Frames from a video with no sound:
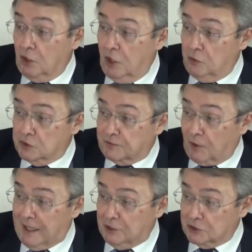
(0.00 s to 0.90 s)
loans
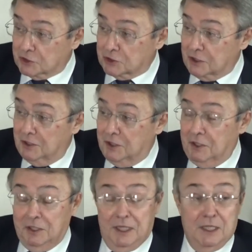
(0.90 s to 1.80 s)
for houses,
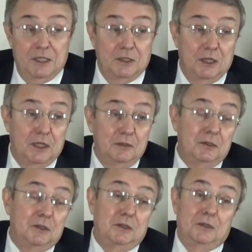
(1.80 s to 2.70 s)
and uh,